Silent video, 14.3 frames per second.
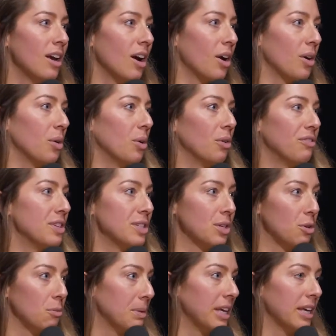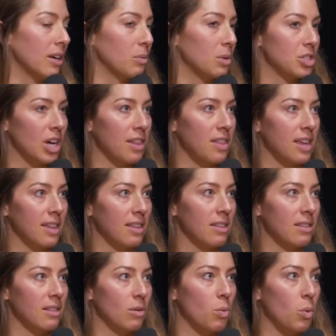our whole physical being, which I think
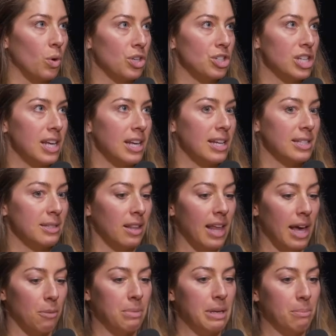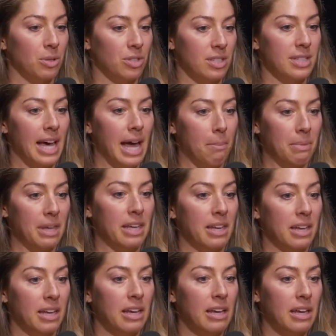quarantine has allowed people to tap
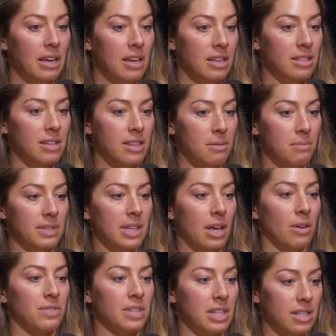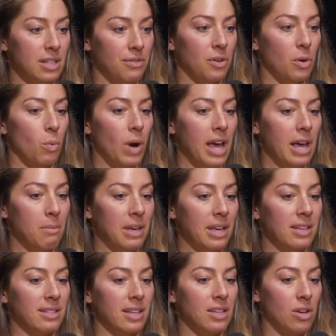in to themselves in a different way,
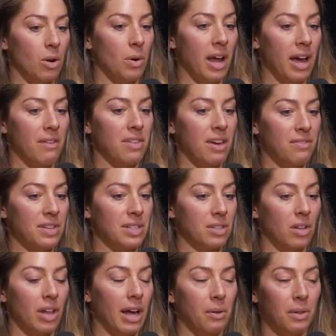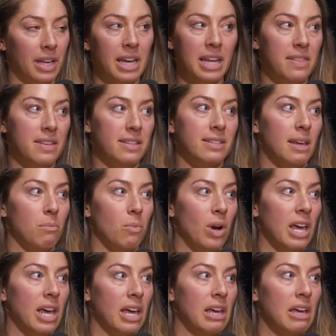because they don't have that physical outlet in the same
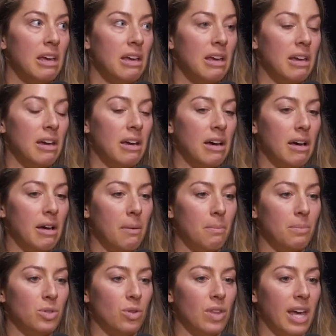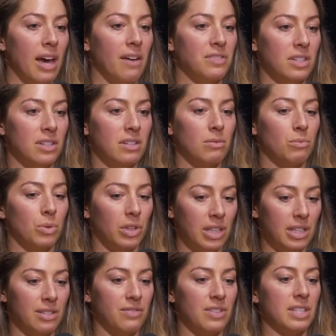way. So they have to
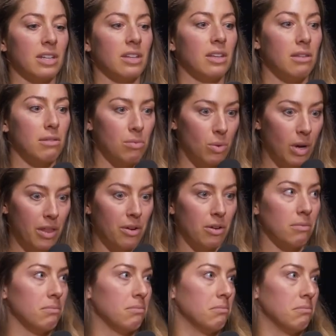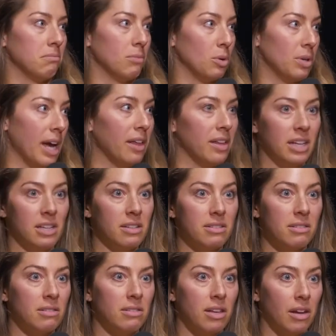release physically through other
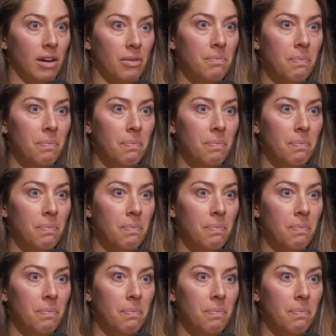modalities, you know?